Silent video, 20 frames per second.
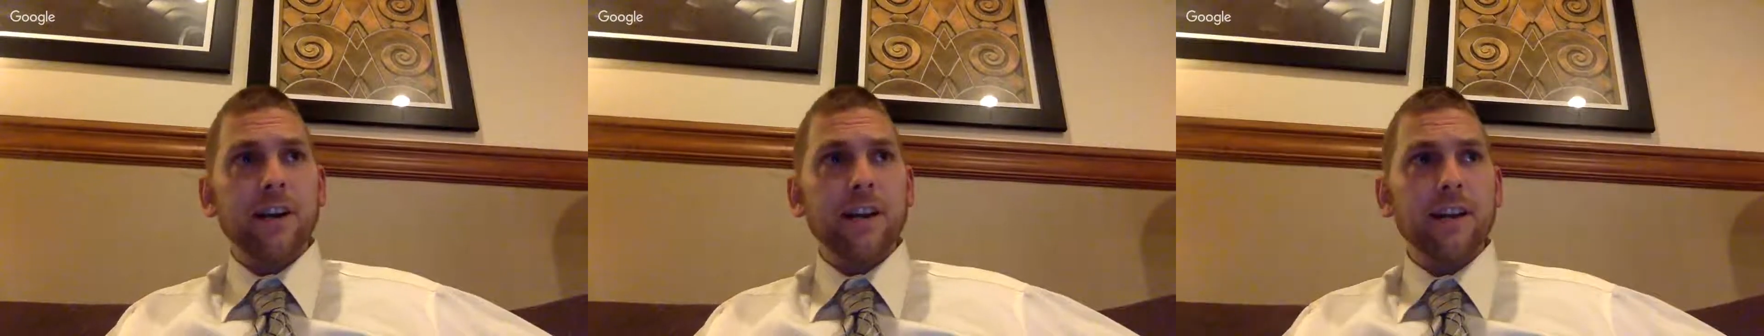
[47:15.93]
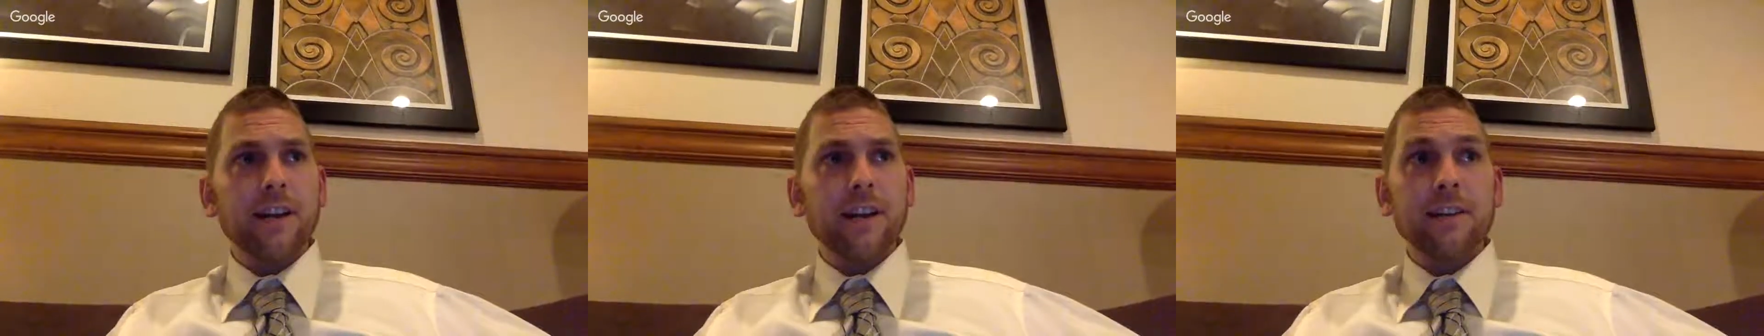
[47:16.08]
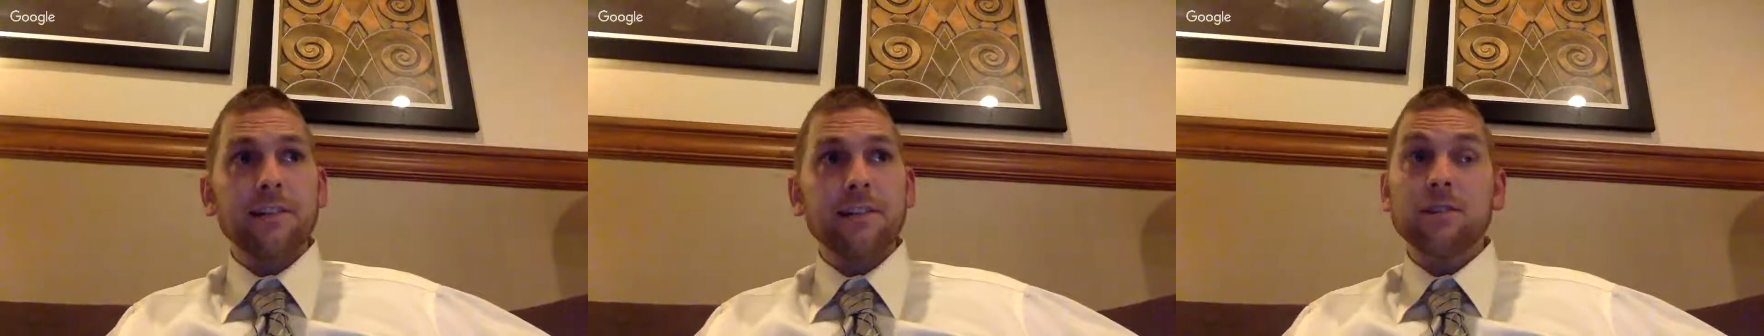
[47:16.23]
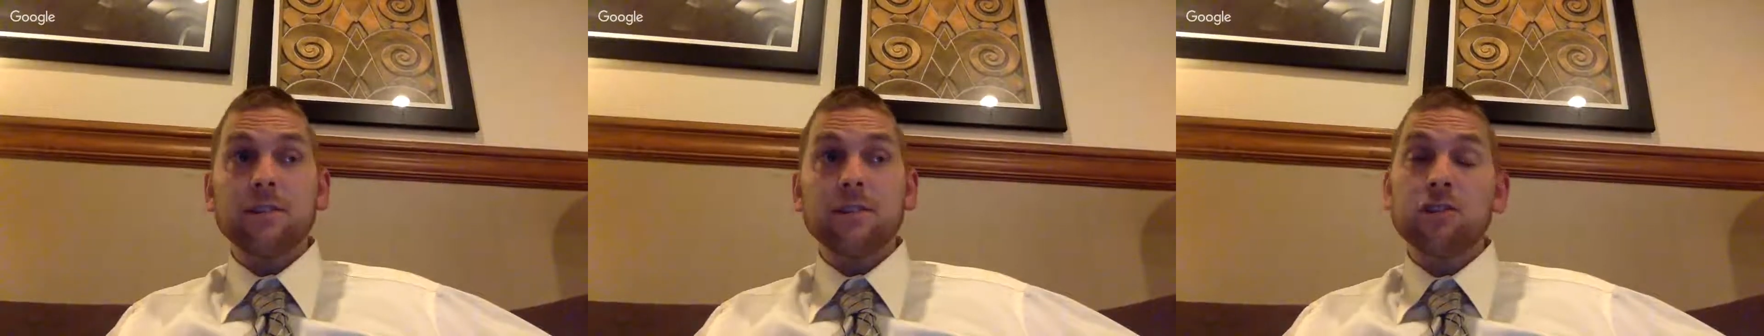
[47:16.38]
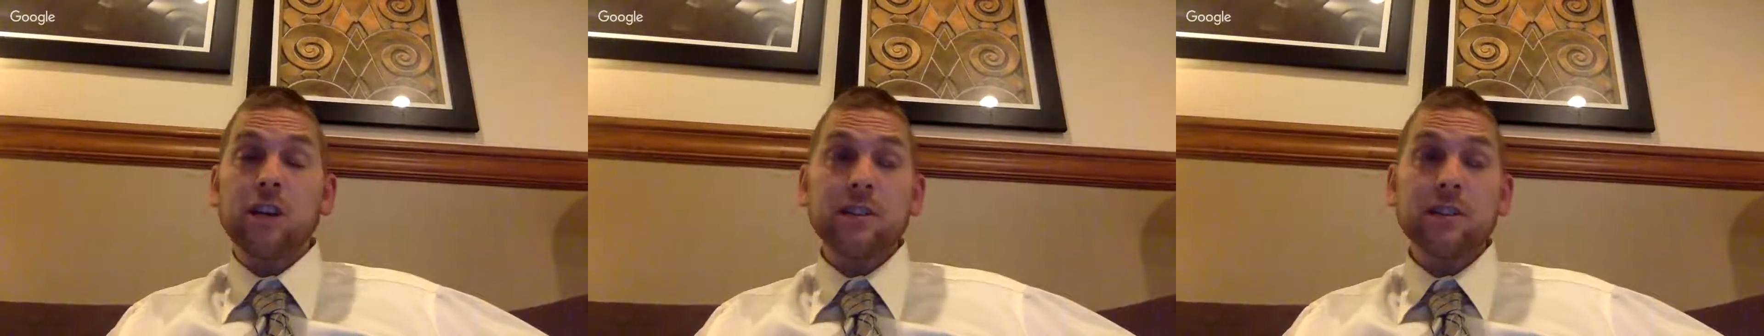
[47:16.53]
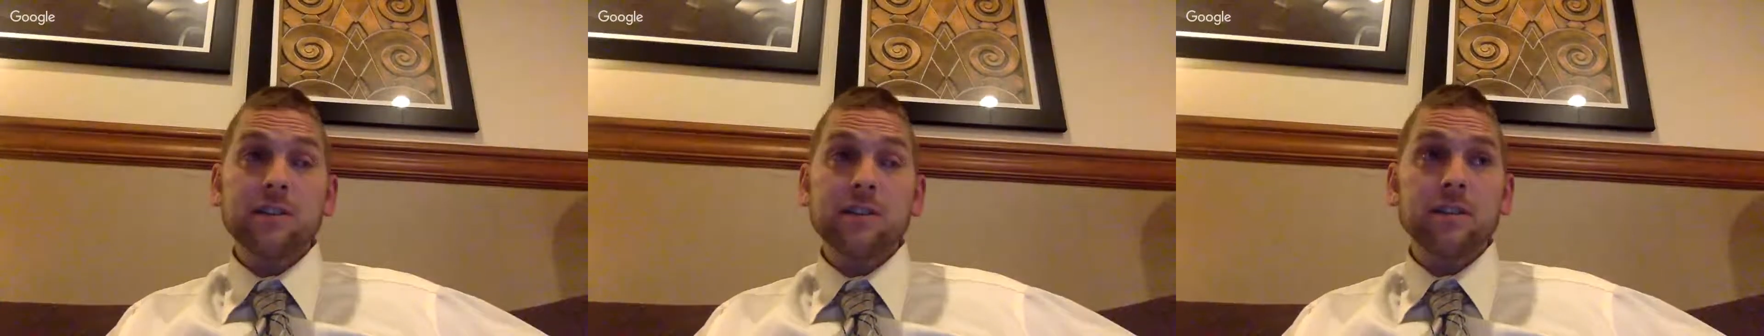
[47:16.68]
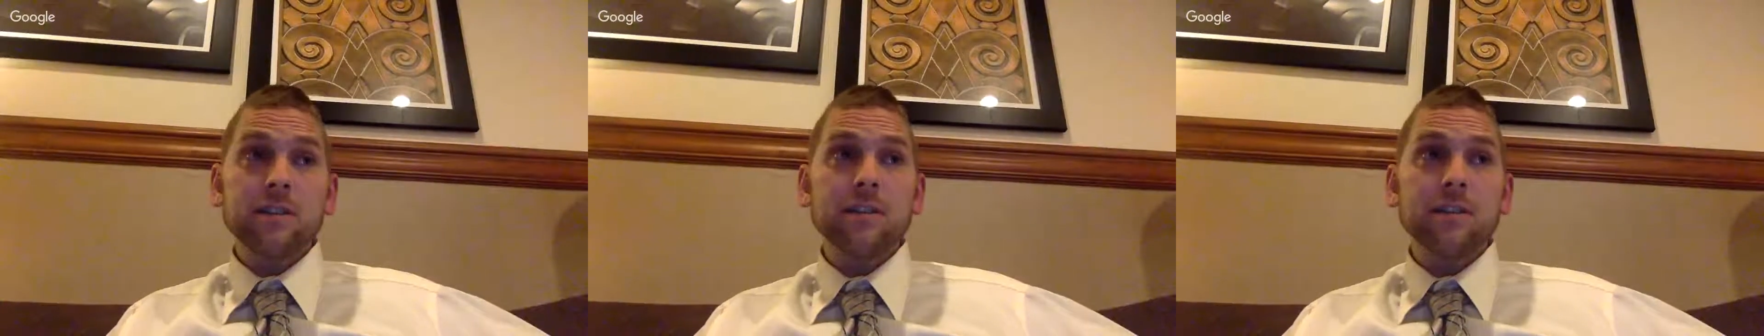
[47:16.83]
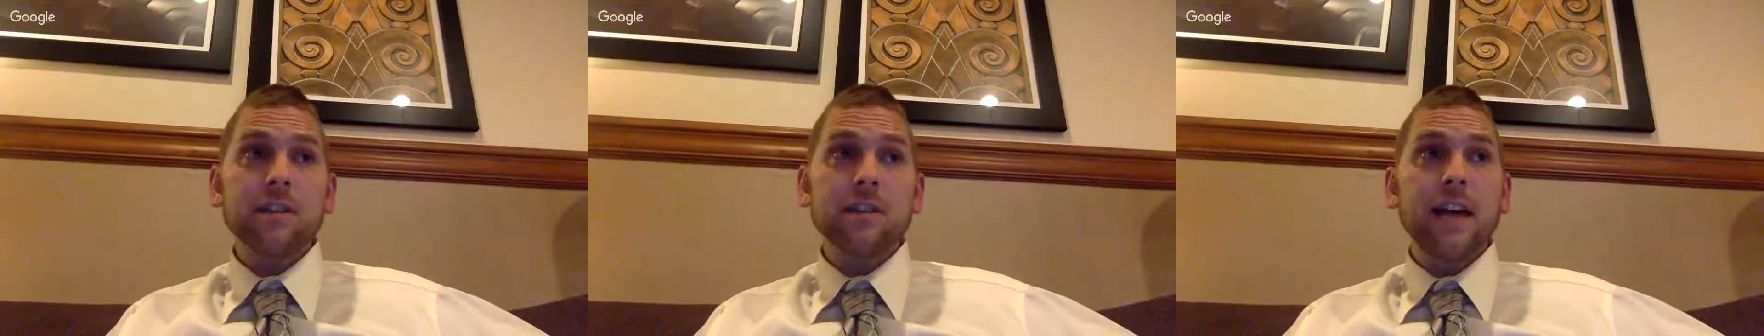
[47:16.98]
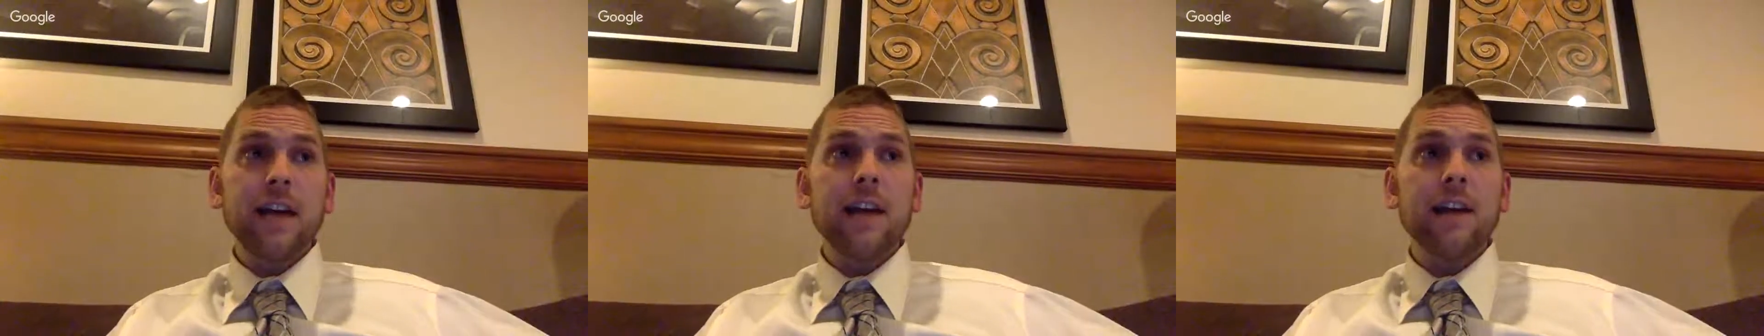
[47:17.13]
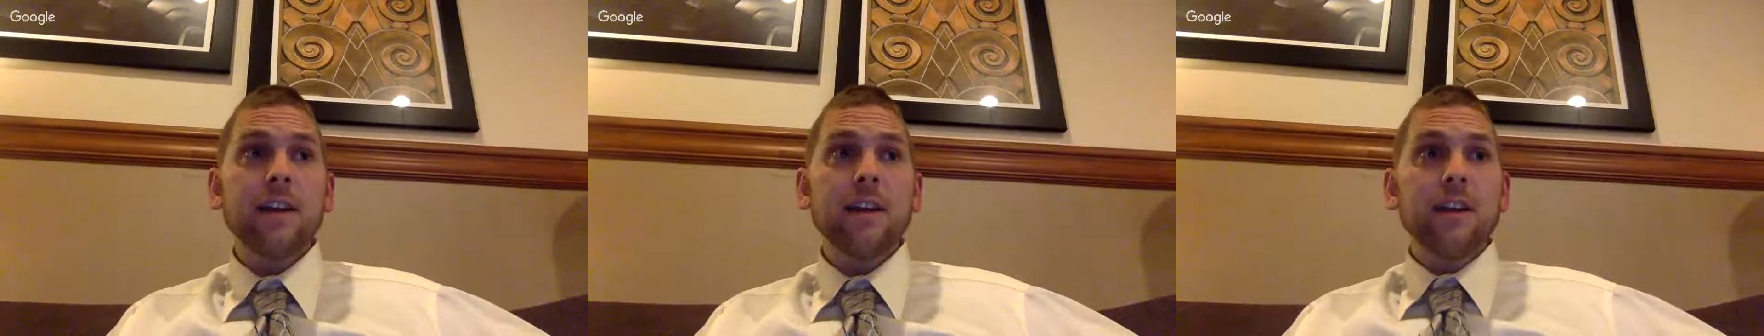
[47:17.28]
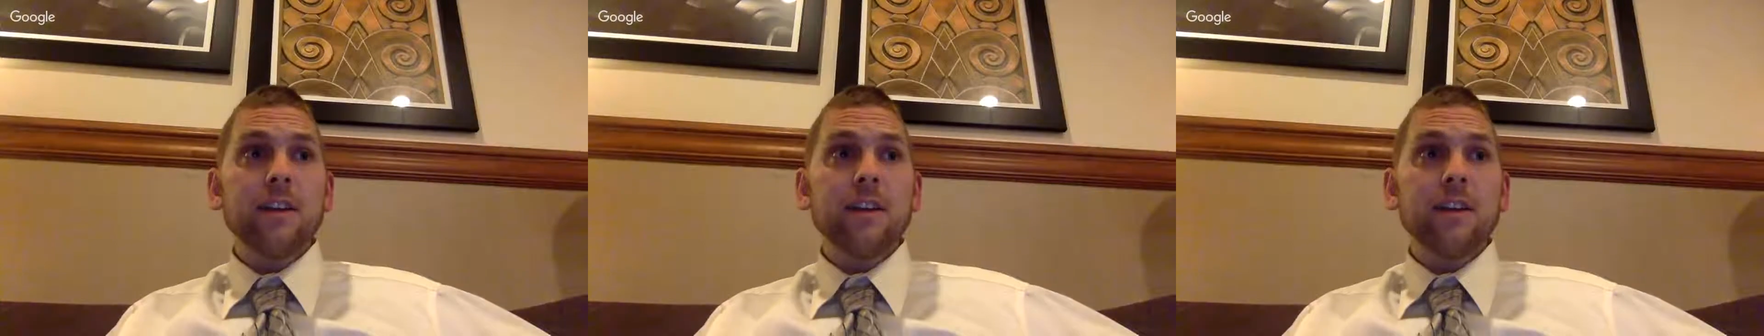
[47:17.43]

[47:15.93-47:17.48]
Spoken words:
And I suggested that